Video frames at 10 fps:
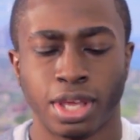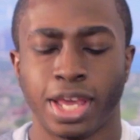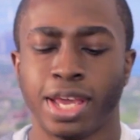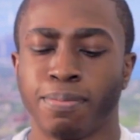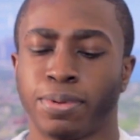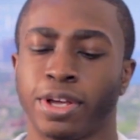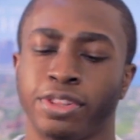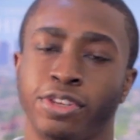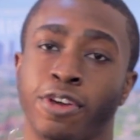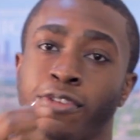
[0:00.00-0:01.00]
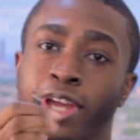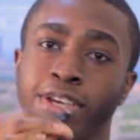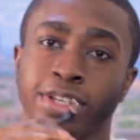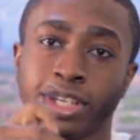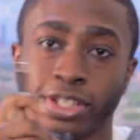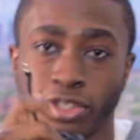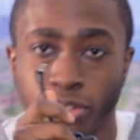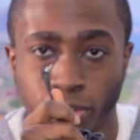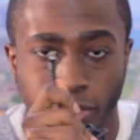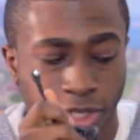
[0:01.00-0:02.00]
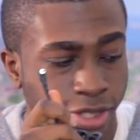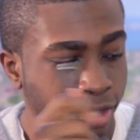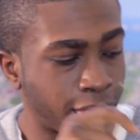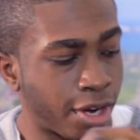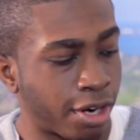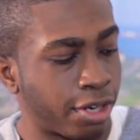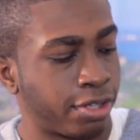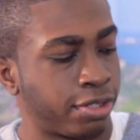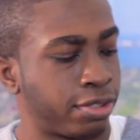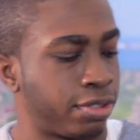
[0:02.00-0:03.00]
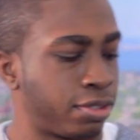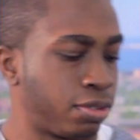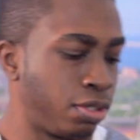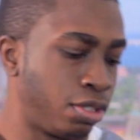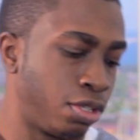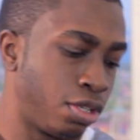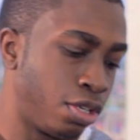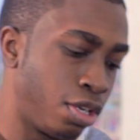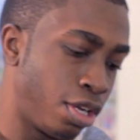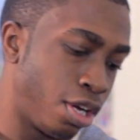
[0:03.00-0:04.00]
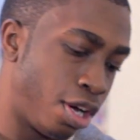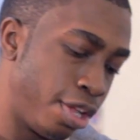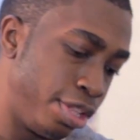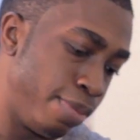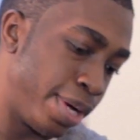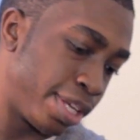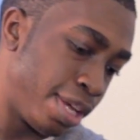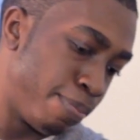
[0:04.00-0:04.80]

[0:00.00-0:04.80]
and plug the other end into your DSLR on the mic